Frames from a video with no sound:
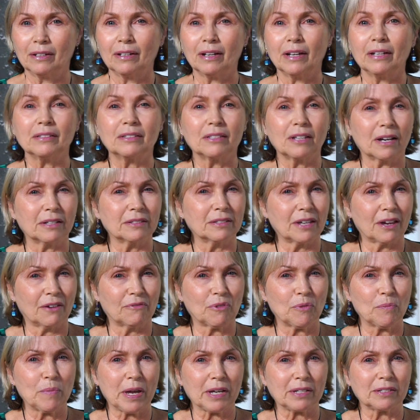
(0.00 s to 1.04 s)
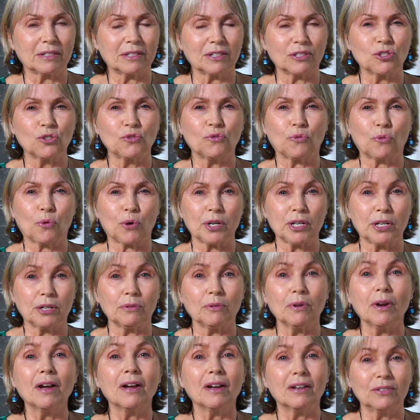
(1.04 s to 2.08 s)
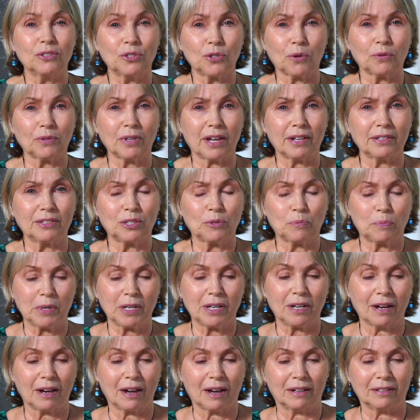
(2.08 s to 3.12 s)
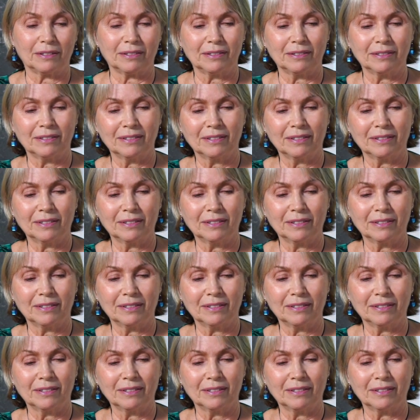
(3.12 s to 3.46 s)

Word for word: It does have a message for you, so let's begin.